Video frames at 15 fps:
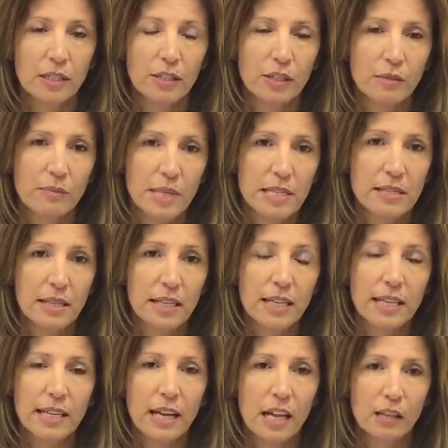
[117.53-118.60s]
could miss a
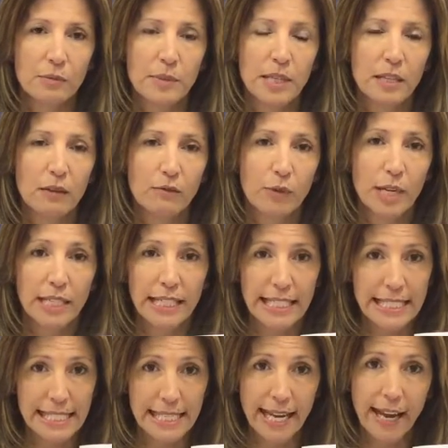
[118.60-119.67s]
key element of what
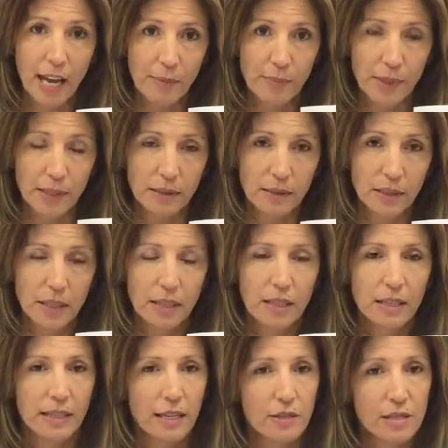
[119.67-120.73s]
needs to happen.
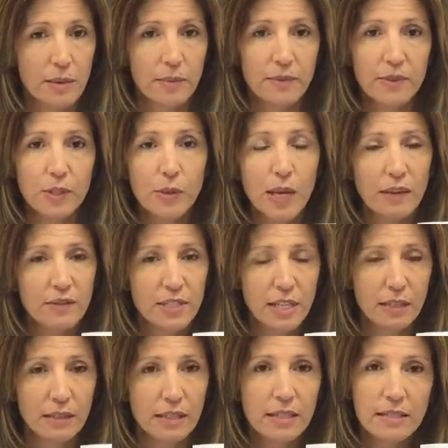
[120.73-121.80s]
Now, some of you have
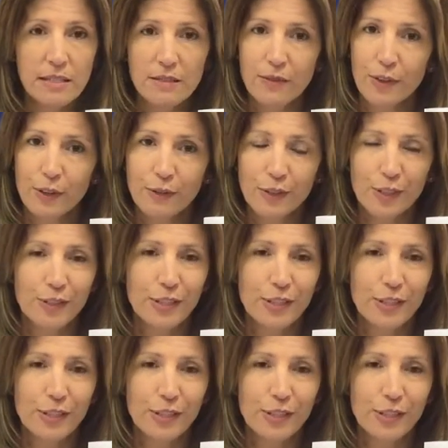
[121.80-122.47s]
done this for a few